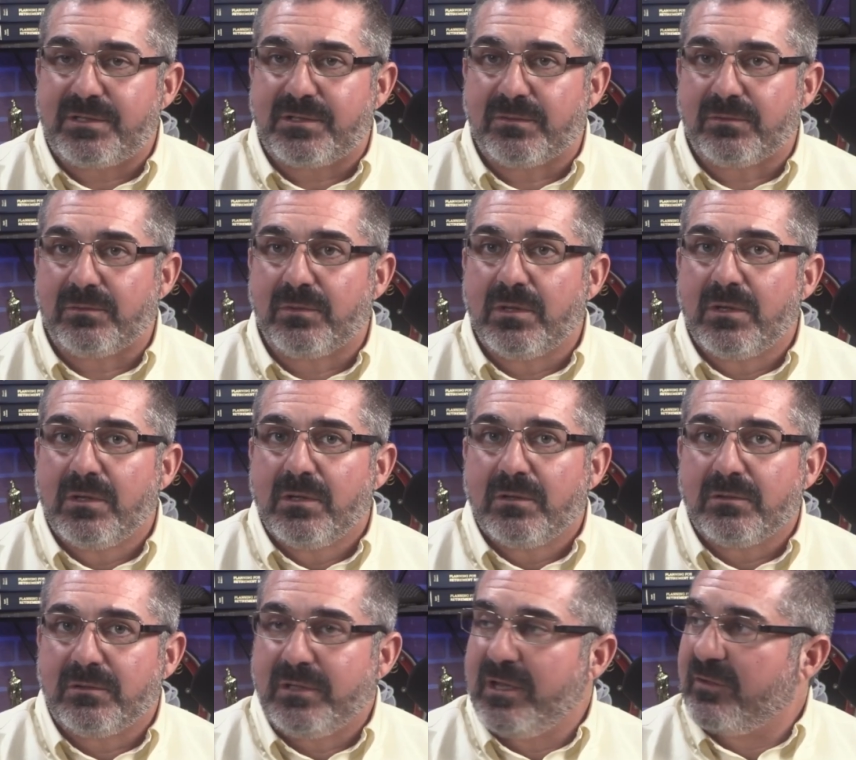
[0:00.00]
to
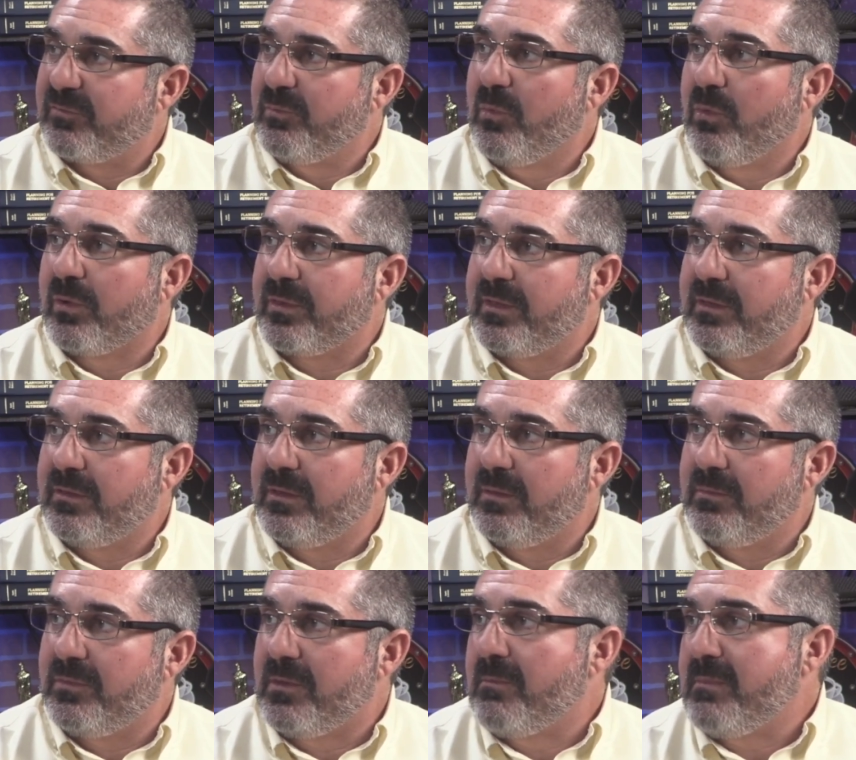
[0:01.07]
live more than
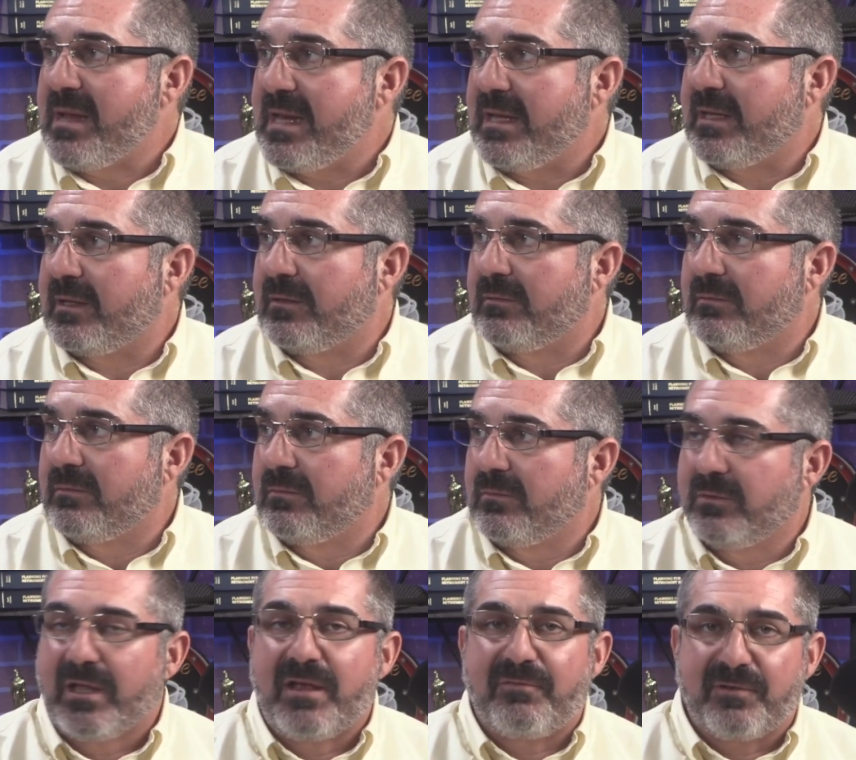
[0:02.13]
the median
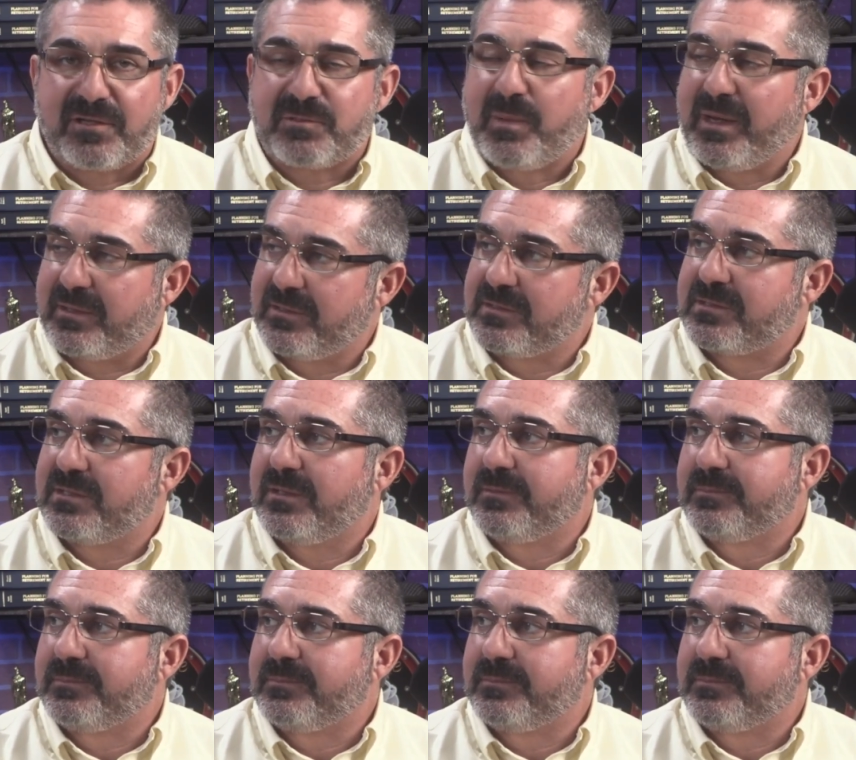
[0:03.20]
life expectancy.